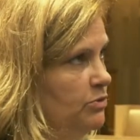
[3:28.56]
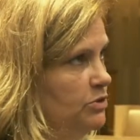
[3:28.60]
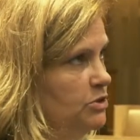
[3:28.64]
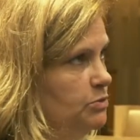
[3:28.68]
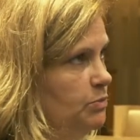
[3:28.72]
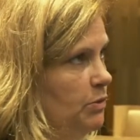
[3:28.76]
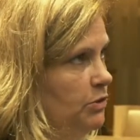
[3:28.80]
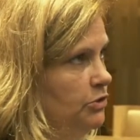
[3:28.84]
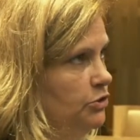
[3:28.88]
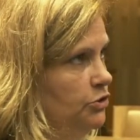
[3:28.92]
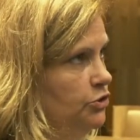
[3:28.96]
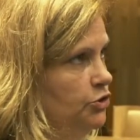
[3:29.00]

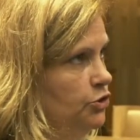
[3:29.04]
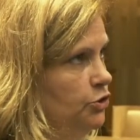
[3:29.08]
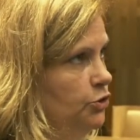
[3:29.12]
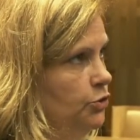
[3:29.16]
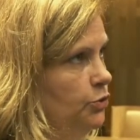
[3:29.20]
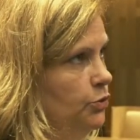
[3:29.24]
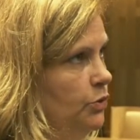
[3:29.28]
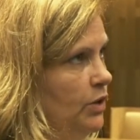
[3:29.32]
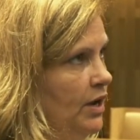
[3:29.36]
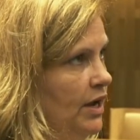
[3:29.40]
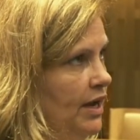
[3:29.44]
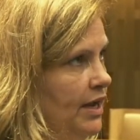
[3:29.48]
responded
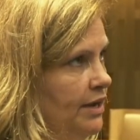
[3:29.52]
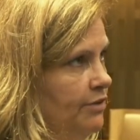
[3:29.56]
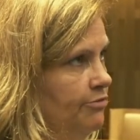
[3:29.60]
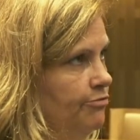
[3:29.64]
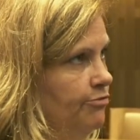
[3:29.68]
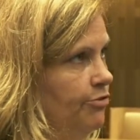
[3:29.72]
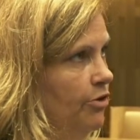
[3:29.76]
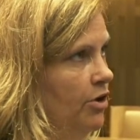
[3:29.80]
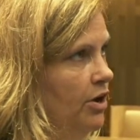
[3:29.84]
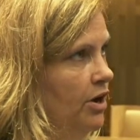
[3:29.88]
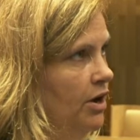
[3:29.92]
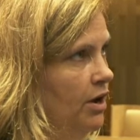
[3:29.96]
to a
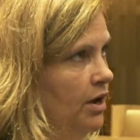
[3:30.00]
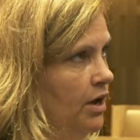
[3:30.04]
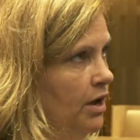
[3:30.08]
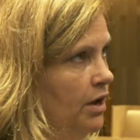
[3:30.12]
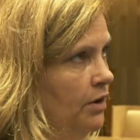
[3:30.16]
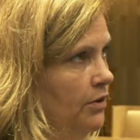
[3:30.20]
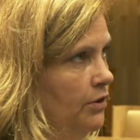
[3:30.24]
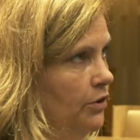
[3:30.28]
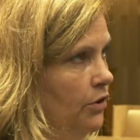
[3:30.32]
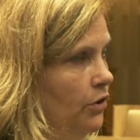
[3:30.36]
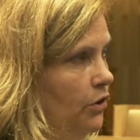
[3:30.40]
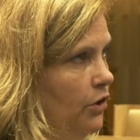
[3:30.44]
fire
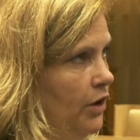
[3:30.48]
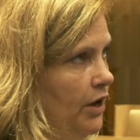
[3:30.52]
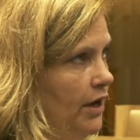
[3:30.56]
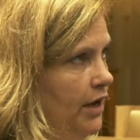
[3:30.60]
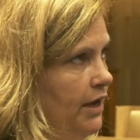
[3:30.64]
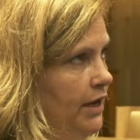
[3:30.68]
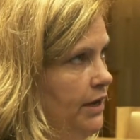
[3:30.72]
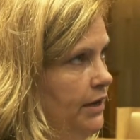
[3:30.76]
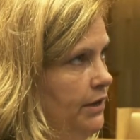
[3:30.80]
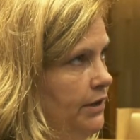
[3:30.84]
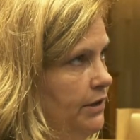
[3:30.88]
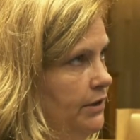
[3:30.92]

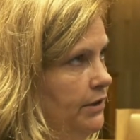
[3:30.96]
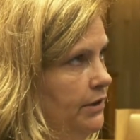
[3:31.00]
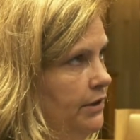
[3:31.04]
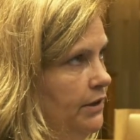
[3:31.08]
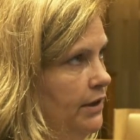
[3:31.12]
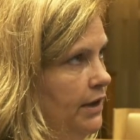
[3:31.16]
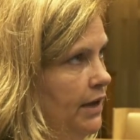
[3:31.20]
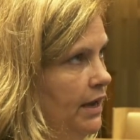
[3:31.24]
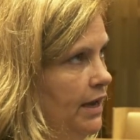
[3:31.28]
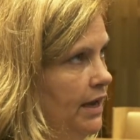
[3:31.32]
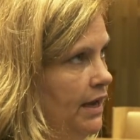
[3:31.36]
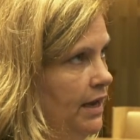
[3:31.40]

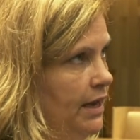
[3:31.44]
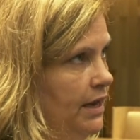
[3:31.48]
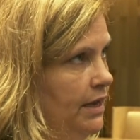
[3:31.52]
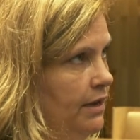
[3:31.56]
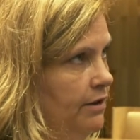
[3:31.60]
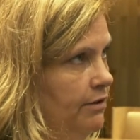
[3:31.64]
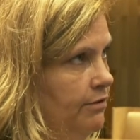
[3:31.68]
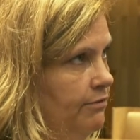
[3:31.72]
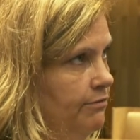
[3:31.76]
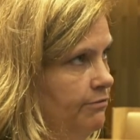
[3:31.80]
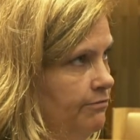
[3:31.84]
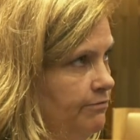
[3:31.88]
in
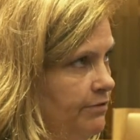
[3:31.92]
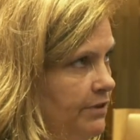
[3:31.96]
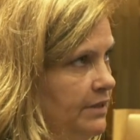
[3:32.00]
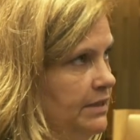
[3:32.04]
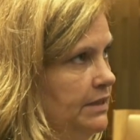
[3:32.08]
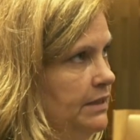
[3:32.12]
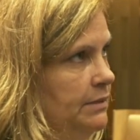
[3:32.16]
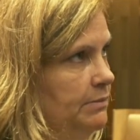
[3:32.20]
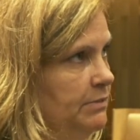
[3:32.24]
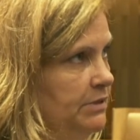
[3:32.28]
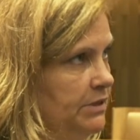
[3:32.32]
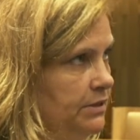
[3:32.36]
a
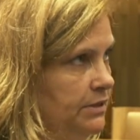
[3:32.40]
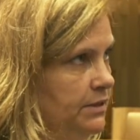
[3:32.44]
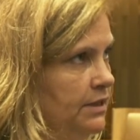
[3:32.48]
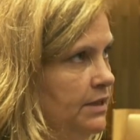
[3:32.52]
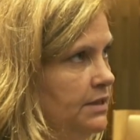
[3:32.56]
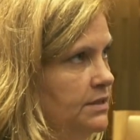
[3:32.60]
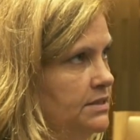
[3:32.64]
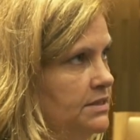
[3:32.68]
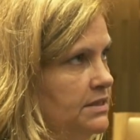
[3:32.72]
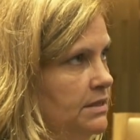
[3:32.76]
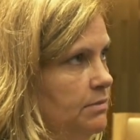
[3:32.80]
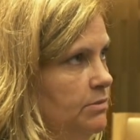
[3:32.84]
fairly middle
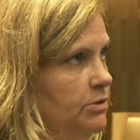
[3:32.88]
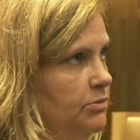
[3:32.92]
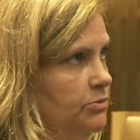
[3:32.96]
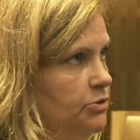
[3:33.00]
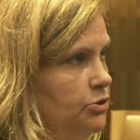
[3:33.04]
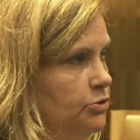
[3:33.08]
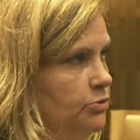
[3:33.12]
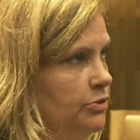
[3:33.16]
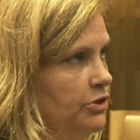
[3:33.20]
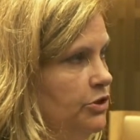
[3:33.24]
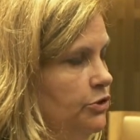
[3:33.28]
class suburb to a